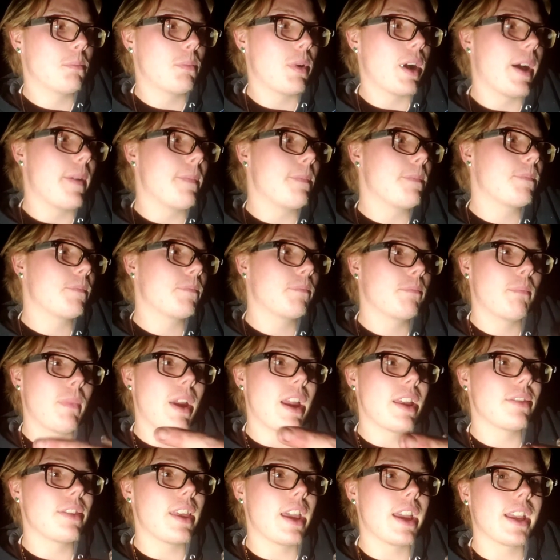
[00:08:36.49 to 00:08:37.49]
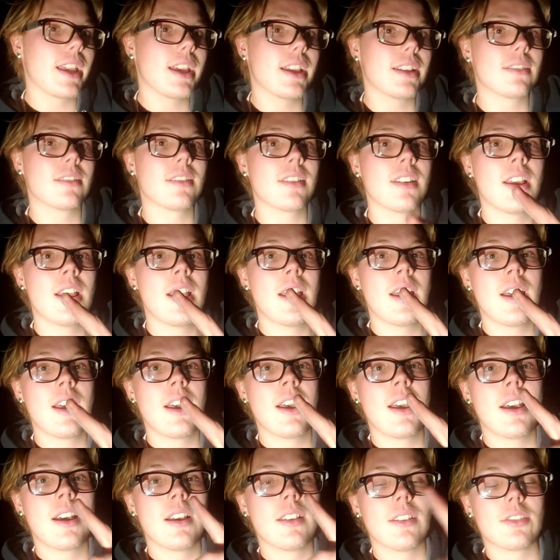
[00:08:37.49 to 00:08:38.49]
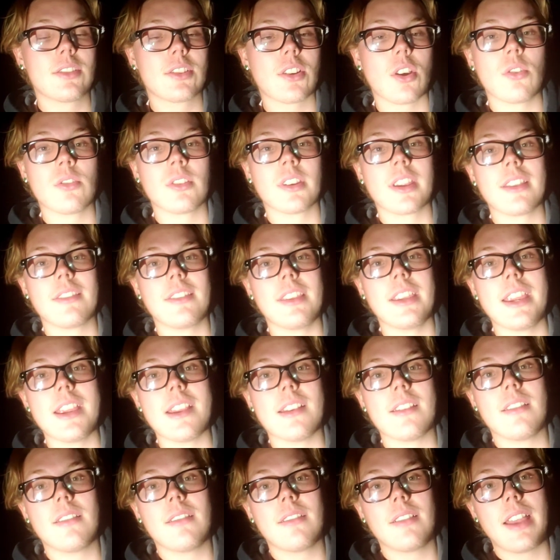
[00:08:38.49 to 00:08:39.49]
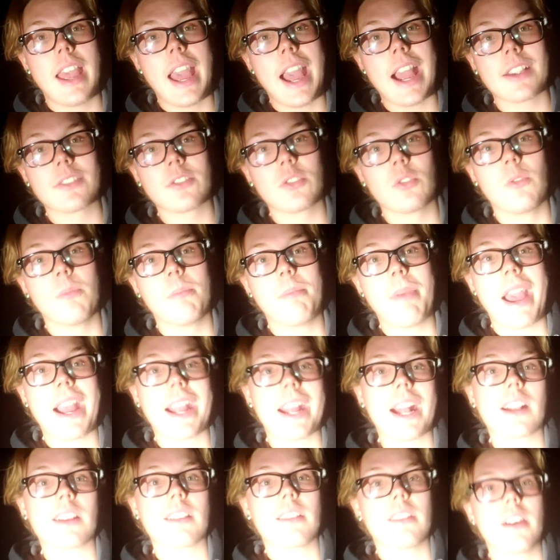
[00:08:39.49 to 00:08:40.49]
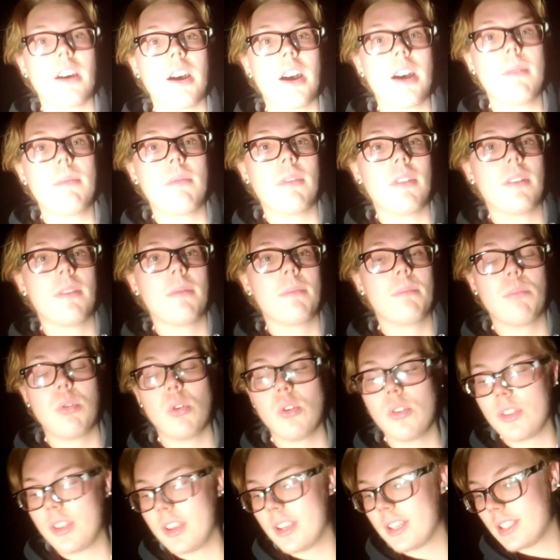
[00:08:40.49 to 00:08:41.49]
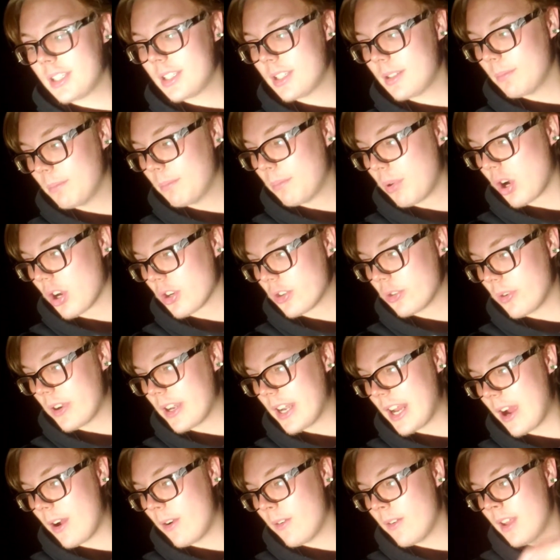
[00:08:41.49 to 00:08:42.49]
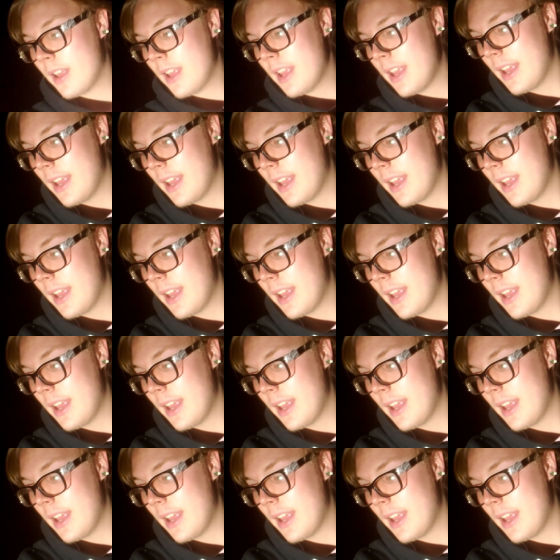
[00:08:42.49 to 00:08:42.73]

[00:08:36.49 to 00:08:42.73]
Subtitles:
But main thing is, let's go and get the axle back out of the hub, pull this ball joint out,